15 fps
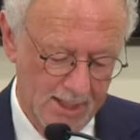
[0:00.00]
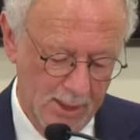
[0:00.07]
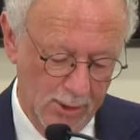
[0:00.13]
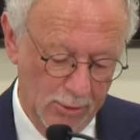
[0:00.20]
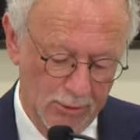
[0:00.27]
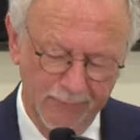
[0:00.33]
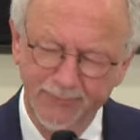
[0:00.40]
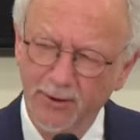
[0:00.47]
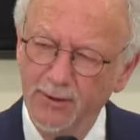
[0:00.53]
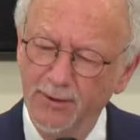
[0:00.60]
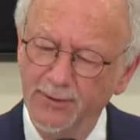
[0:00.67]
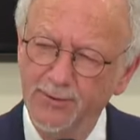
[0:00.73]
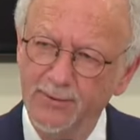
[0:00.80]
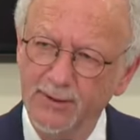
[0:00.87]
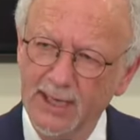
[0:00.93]
Her
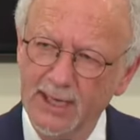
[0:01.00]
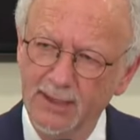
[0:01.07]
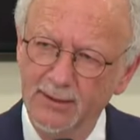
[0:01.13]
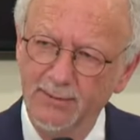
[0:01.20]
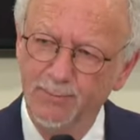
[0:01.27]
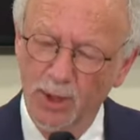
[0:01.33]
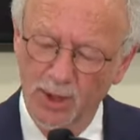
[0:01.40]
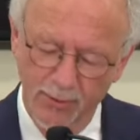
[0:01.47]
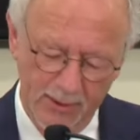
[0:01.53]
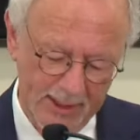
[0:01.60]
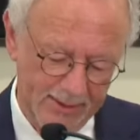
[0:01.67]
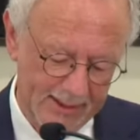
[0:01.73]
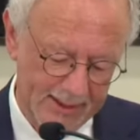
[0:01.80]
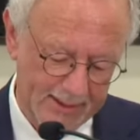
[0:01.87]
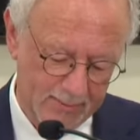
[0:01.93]
father and brother, I
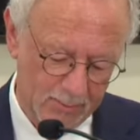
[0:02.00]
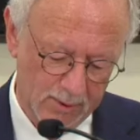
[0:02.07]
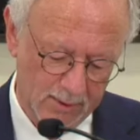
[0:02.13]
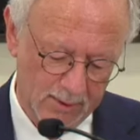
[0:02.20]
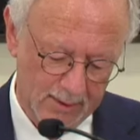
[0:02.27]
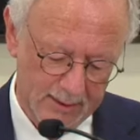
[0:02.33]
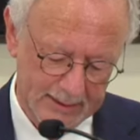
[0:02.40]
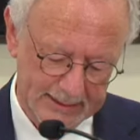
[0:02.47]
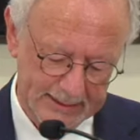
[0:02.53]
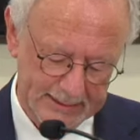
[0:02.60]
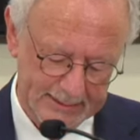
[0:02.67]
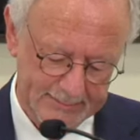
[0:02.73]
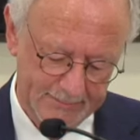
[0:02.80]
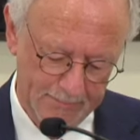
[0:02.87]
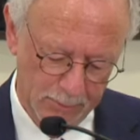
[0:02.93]
think, were
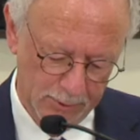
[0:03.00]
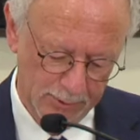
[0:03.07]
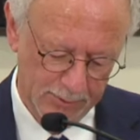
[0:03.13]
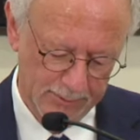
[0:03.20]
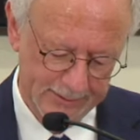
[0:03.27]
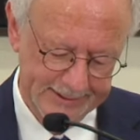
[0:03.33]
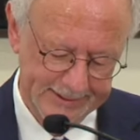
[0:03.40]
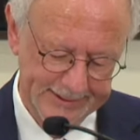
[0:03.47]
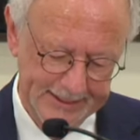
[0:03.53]
murdered.